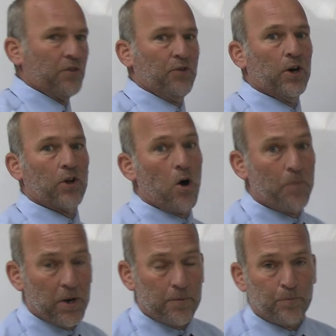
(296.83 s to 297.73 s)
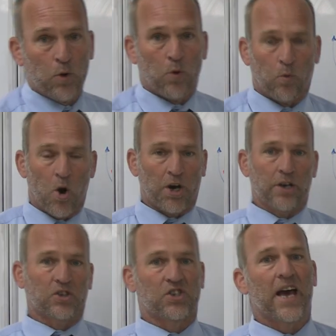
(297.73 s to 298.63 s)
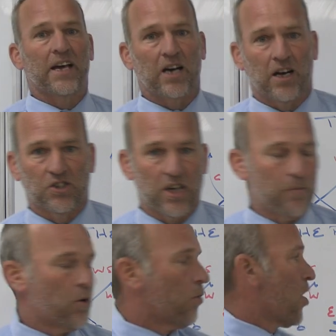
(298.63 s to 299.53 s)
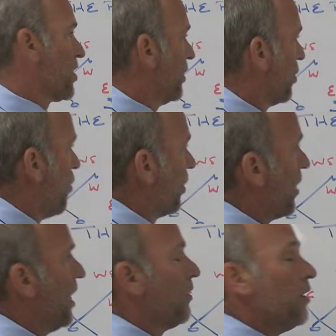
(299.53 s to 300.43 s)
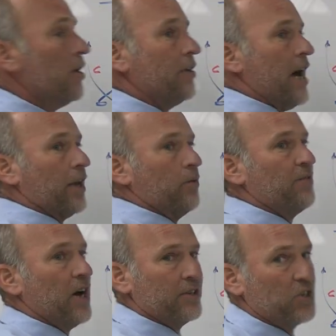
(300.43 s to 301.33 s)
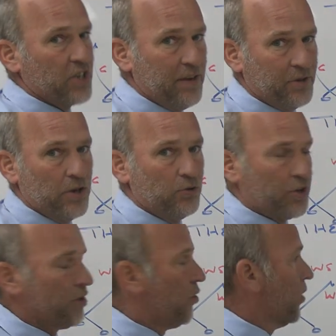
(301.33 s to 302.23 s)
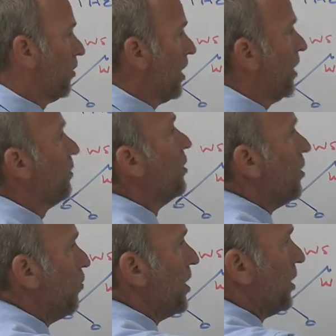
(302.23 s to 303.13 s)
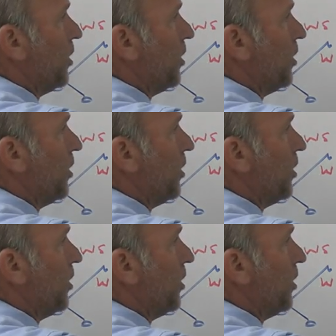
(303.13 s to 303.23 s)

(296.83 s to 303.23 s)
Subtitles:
of the field open. We're working the snag concept. We're working the corner out. Now that we've got the safety used to the corner out, we